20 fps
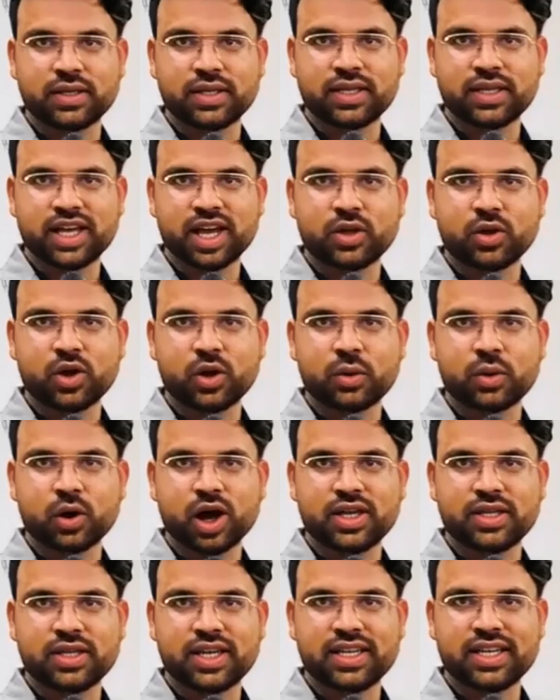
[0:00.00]
Central
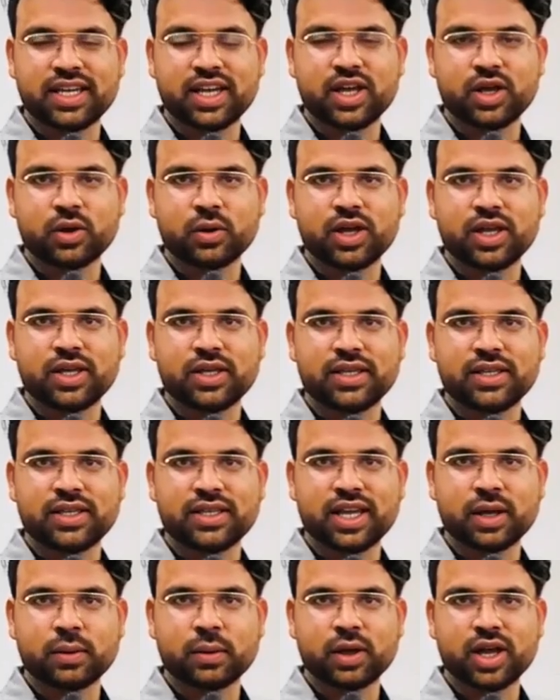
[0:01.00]
Processing Unit,
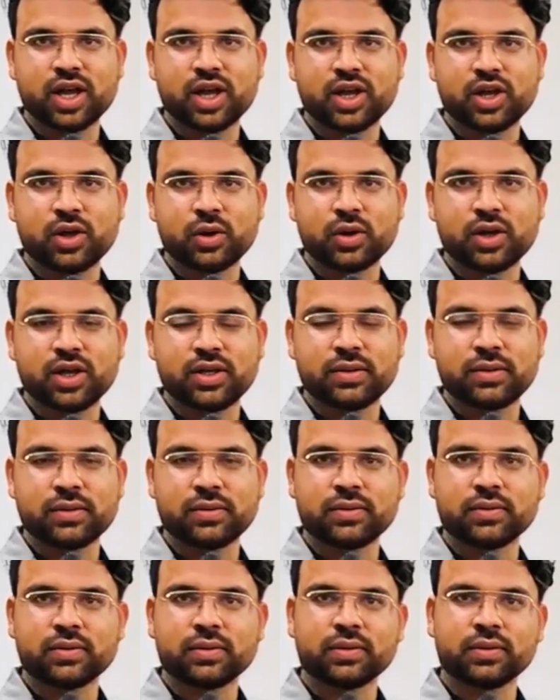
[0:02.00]
CPU.
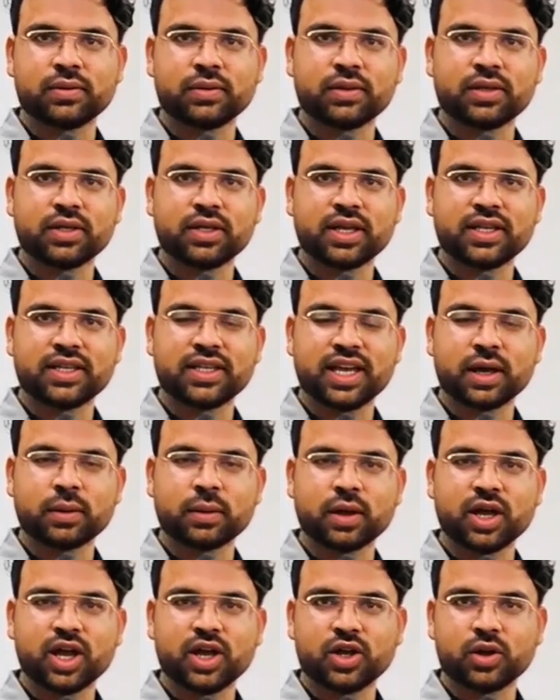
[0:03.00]
The
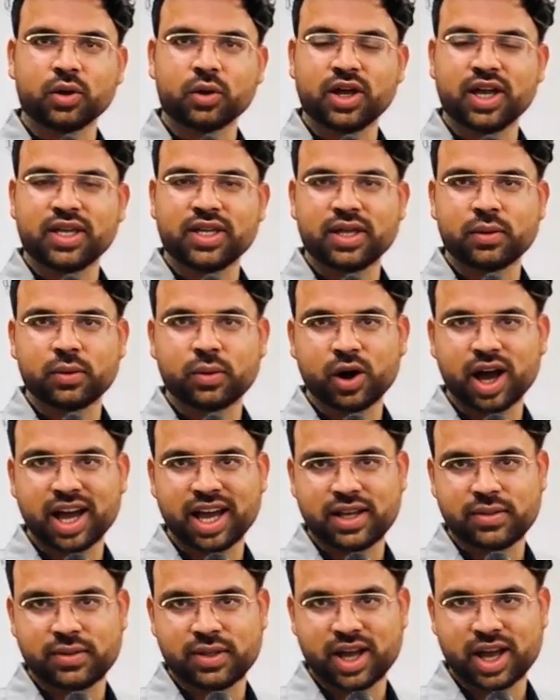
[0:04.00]
CPU is the
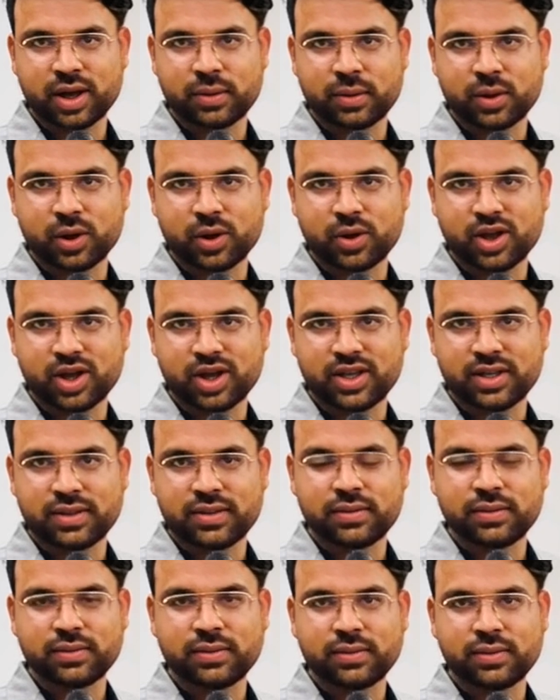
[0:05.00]
brain of the computer.
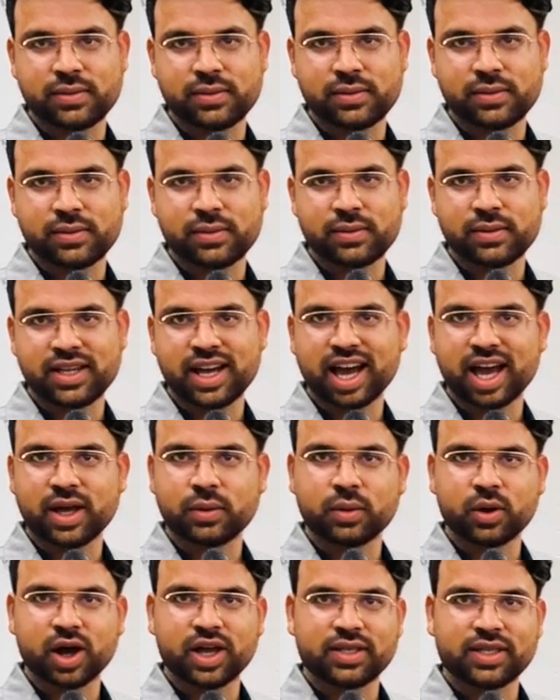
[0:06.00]

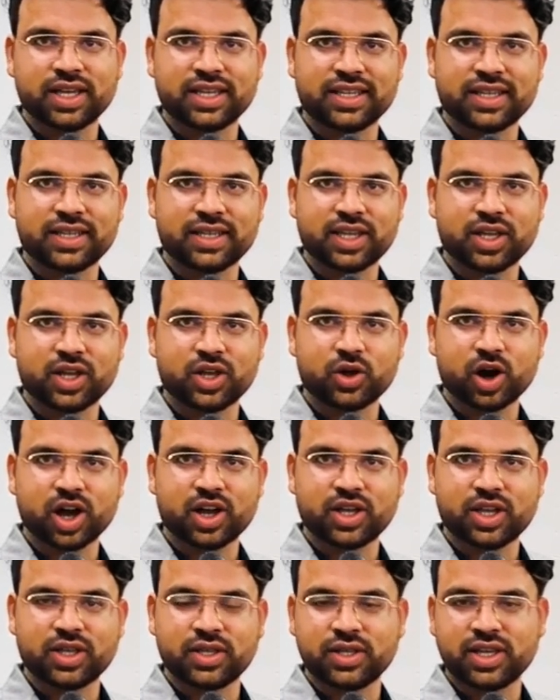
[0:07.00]
It processes
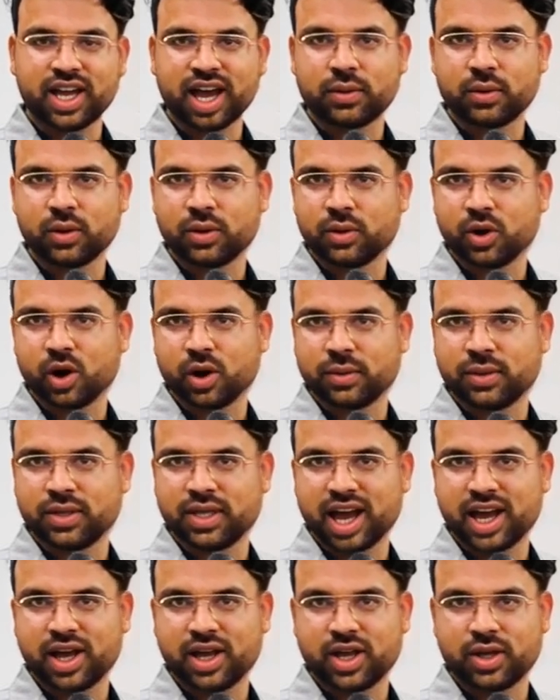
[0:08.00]
instructions and performs
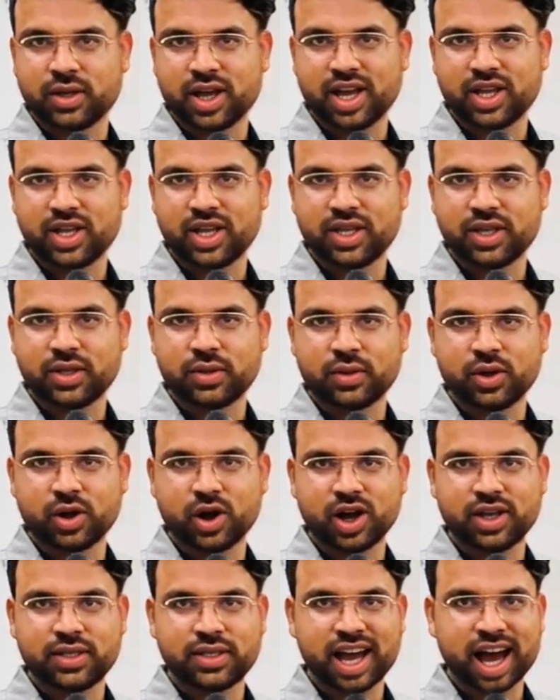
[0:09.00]
calculations for
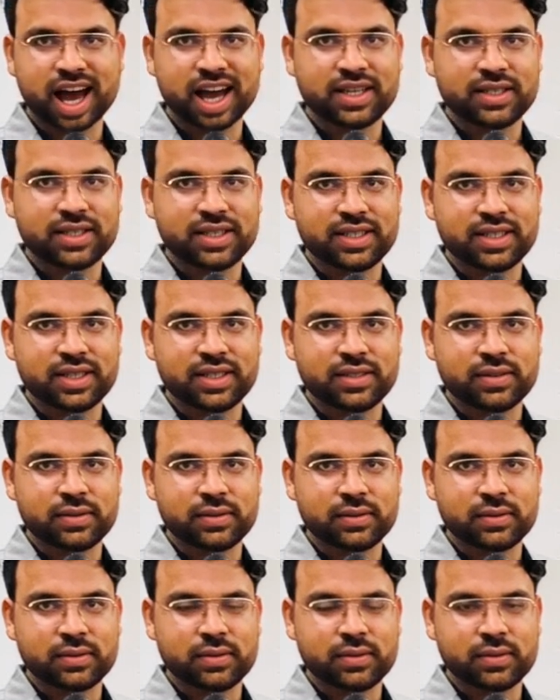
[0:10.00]
all tasks.
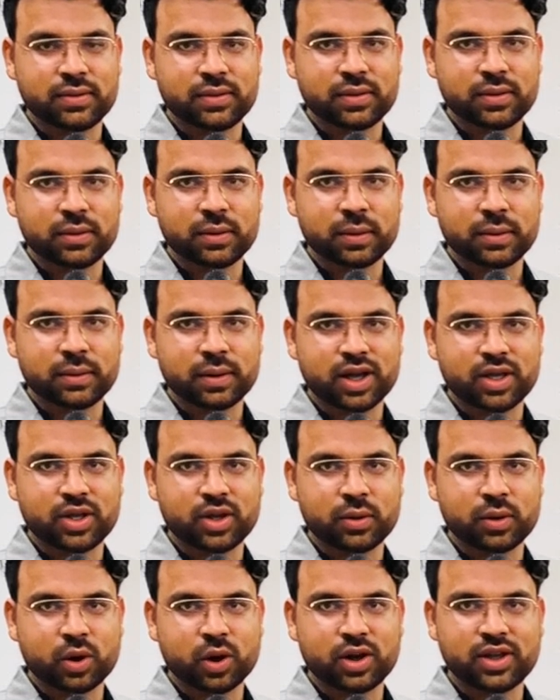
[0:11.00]

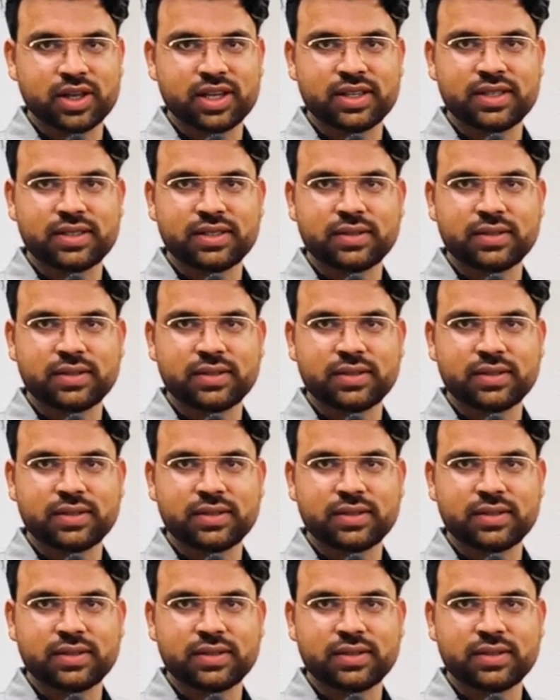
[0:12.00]
Motherboard.